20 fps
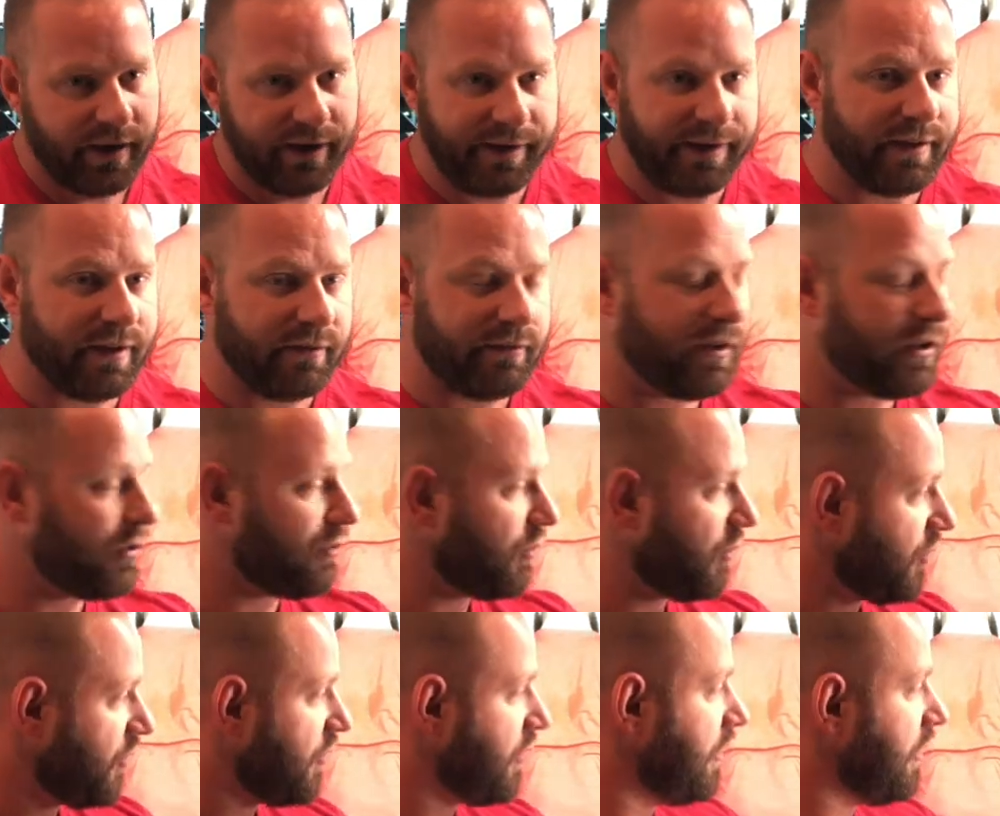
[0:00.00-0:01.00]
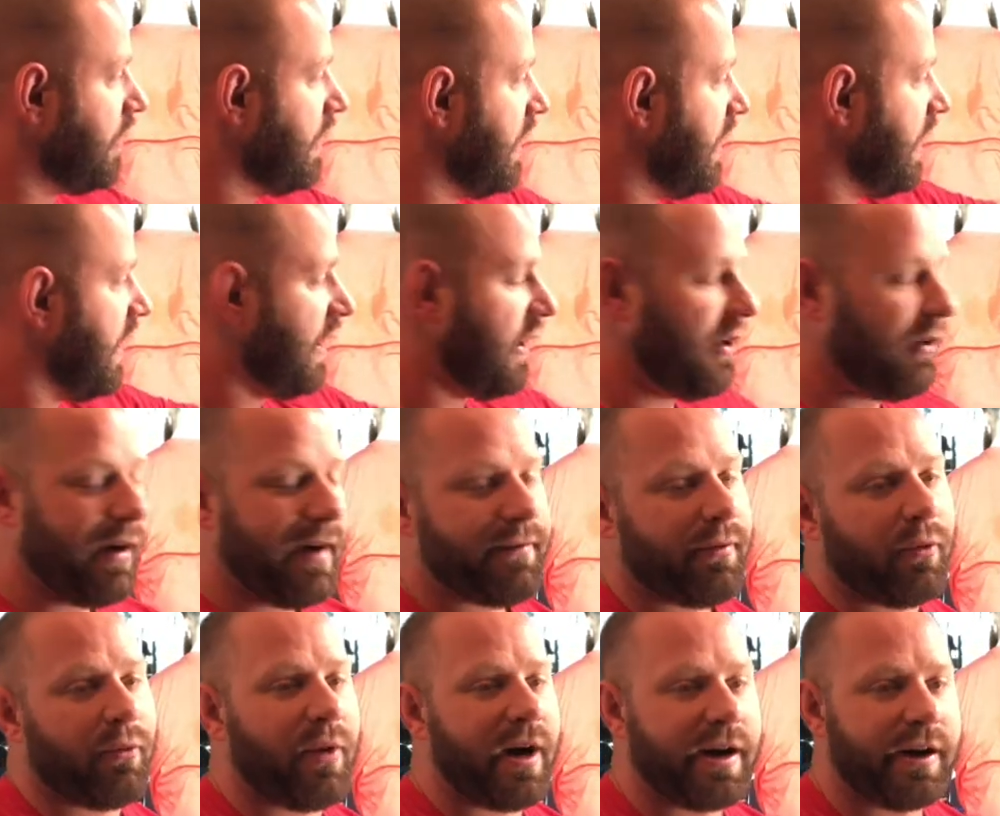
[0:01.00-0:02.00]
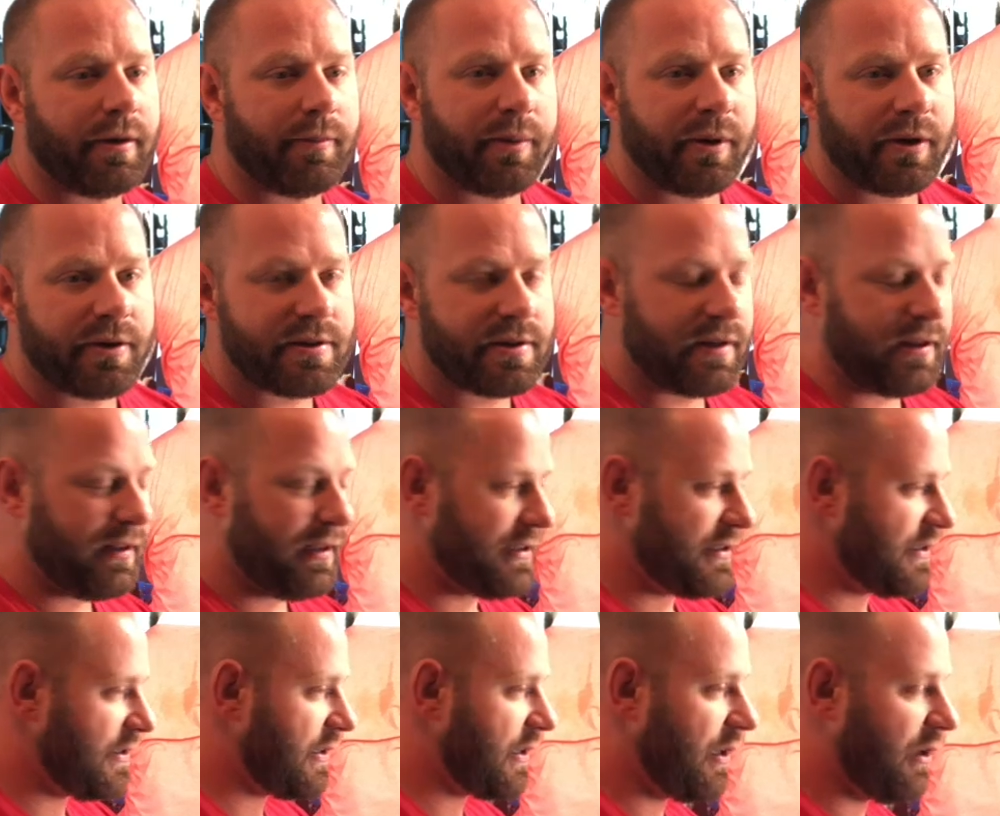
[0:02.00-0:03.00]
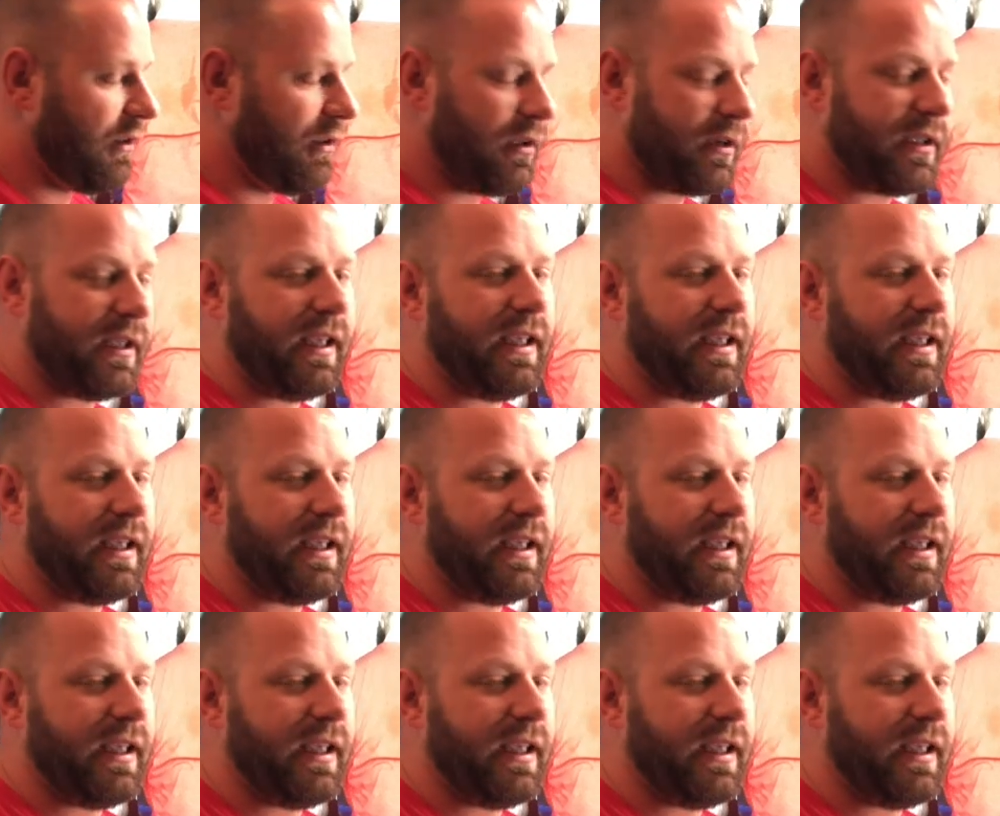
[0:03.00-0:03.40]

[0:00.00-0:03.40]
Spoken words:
individual, so you have a wider person and this is going to look